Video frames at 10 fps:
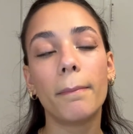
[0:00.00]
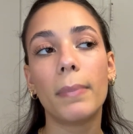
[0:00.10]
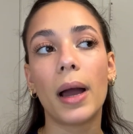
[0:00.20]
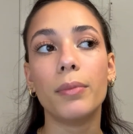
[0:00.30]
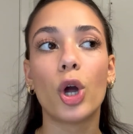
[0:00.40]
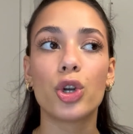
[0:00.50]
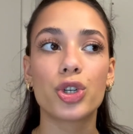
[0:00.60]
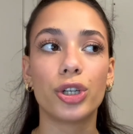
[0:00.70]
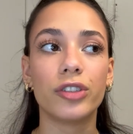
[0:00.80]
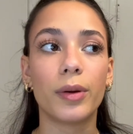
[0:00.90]
I'm not
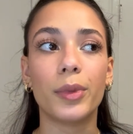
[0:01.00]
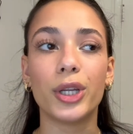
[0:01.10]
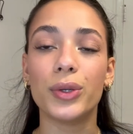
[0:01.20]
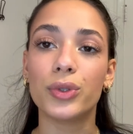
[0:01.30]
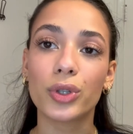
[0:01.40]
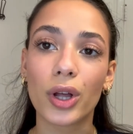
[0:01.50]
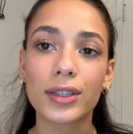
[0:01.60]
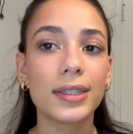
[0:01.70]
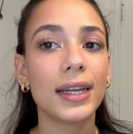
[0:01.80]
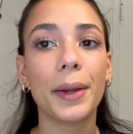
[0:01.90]
sure if I'm gonna use
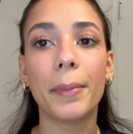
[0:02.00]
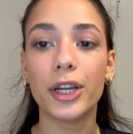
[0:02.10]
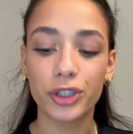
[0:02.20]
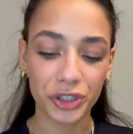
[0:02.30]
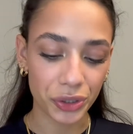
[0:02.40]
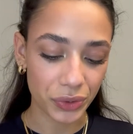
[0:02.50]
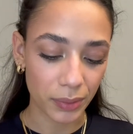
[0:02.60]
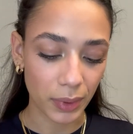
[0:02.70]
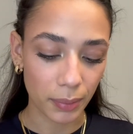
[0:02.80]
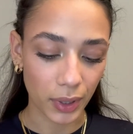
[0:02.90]
gloss today. I might just do some
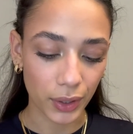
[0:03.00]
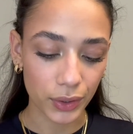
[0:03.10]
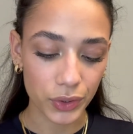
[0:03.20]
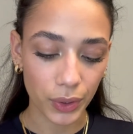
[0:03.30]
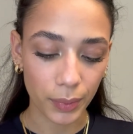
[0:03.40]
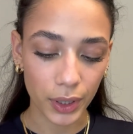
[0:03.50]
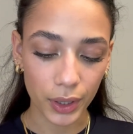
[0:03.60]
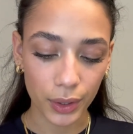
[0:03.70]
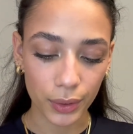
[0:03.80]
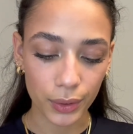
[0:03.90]
lip liner. So I'm gonna
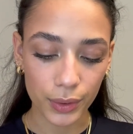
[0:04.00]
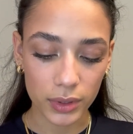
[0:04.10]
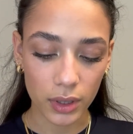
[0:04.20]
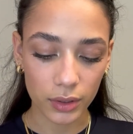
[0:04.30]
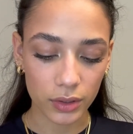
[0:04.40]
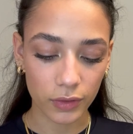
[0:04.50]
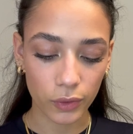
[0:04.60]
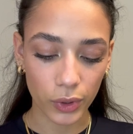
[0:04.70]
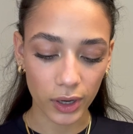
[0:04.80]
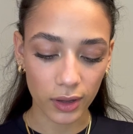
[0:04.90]
use the
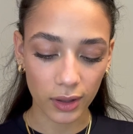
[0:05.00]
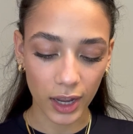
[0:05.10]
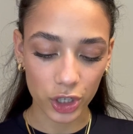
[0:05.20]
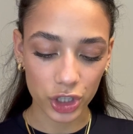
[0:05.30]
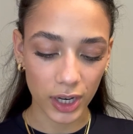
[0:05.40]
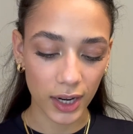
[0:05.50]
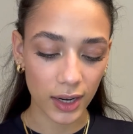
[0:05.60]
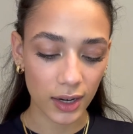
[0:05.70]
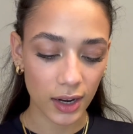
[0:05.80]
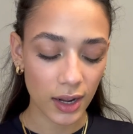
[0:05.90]
Sephora
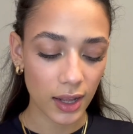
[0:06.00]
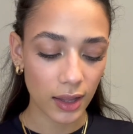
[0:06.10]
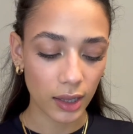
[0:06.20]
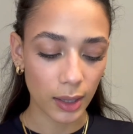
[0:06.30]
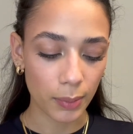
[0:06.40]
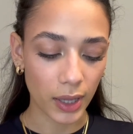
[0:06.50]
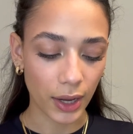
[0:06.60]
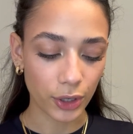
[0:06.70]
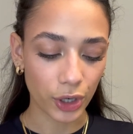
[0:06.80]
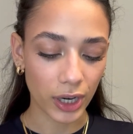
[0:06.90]
collection lip
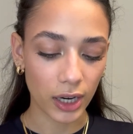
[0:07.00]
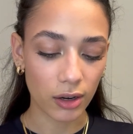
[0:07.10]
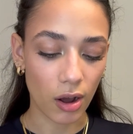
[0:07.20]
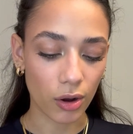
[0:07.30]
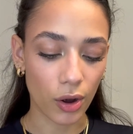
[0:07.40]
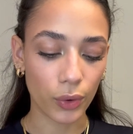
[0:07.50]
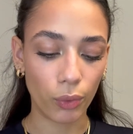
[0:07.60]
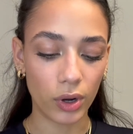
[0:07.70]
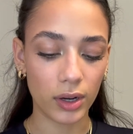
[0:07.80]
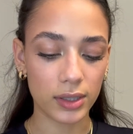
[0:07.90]
liner in Knock on
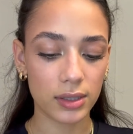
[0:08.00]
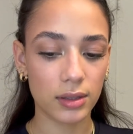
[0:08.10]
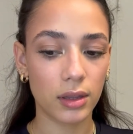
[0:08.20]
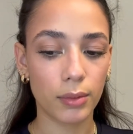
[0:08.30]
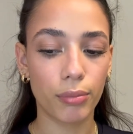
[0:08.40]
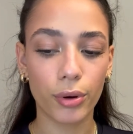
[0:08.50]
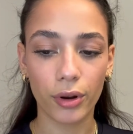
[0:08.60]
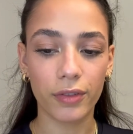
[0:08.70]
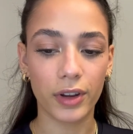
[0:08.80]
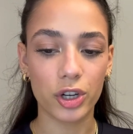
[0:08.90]
Wood. It's the
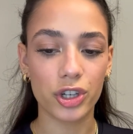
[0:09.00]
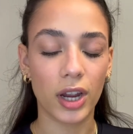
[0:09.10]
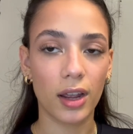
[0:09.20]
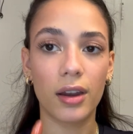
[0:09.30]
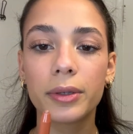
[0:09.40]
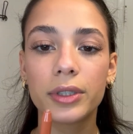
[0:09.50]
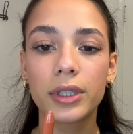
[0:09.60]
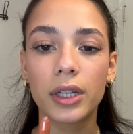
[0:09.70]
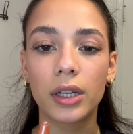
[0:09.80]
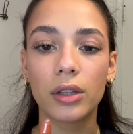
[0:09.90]
perfect shade,
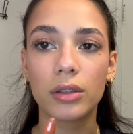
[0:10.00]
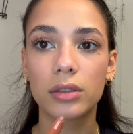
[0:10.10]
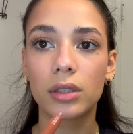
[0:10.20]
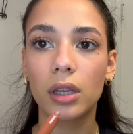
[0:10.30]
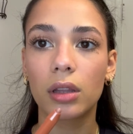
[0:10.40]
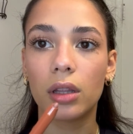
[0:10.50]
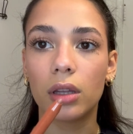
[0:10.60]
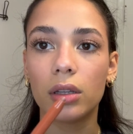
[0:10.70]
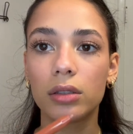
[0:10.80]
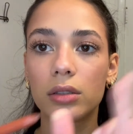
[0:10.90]
and it looks like
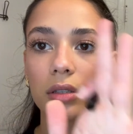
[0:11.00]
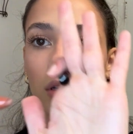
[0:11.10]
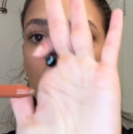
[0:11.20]
this.